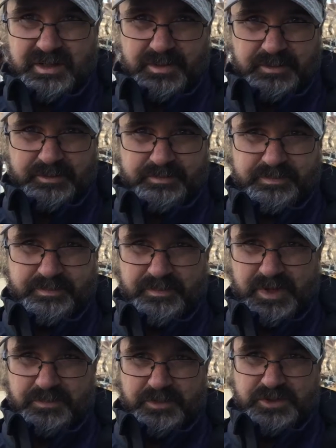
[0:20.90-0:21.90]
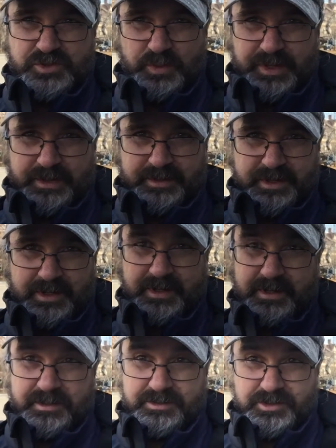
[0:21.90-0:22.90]
I'm in between
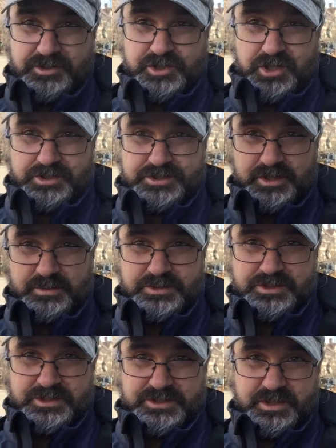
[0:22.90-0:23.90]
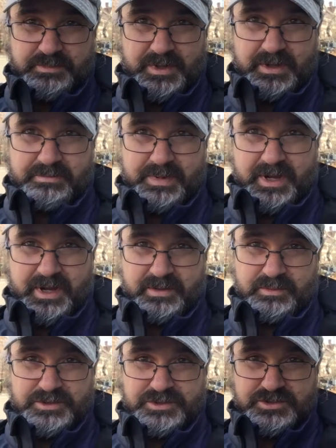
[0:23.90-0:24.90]
the church that was just at my back,
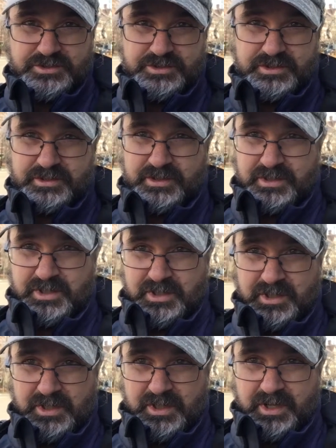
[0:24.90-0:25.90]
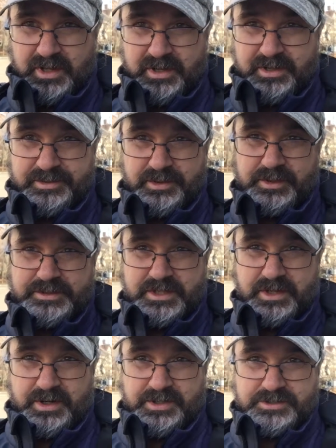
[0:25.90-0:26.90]
which is the
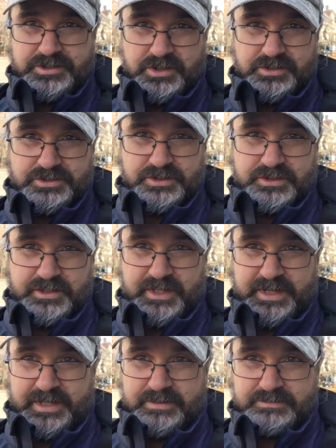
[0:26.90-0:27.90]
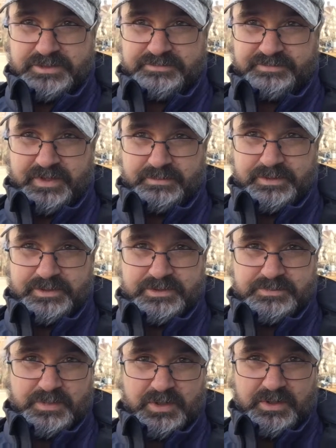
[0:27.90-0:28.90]
Unitarian church that the Adams family
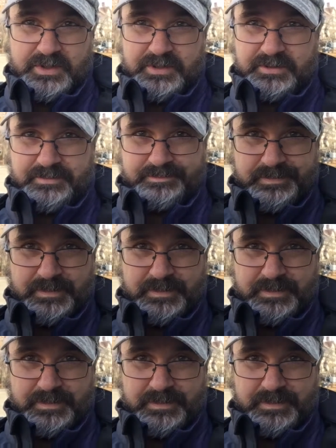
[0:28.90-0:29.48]
is buried in.